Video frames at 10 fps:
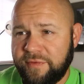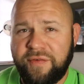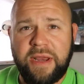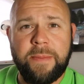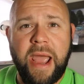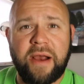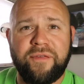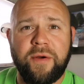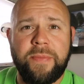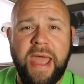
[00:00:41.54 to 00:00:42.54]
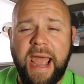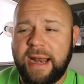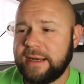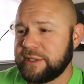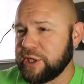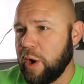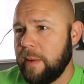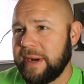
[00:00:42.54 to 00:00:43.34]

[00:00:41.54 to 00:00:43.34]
feedback from that, so I'm